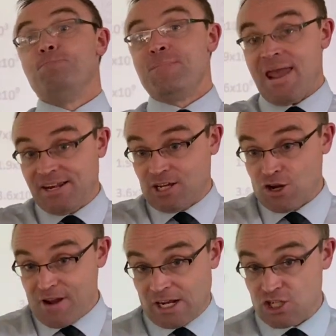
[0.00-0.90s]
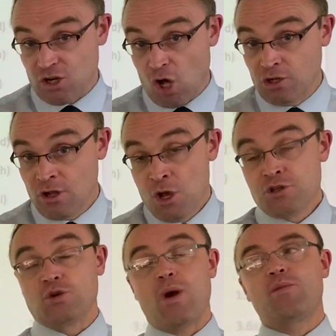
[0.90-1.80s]
made a correction on,
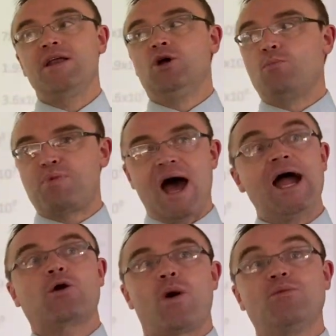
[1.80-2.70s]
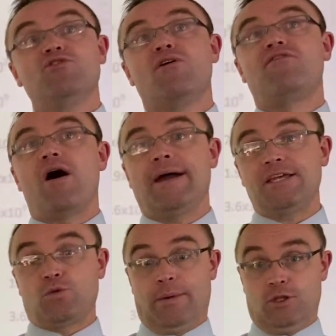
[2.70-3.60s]
so when we look back, when we
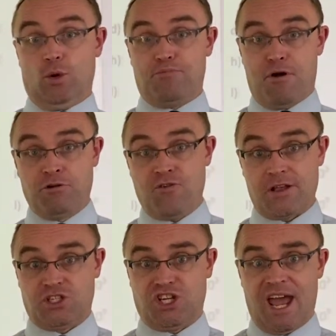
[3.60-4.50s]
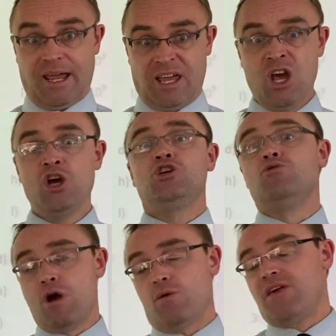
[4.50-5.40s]
revise, when we do a progress check,
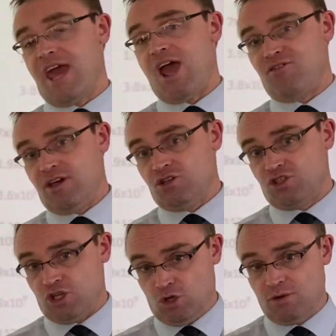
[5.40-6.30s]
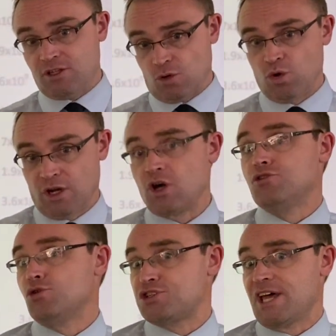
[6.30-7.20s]
you know the areas that you need to work
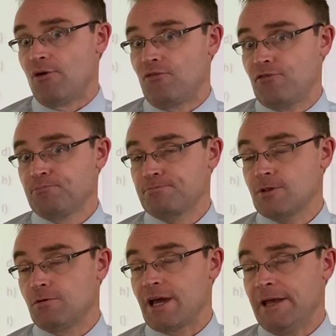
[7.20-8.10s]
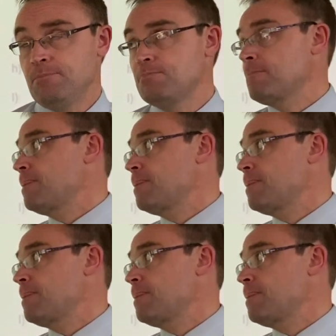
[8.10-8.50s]
on yourself, okay?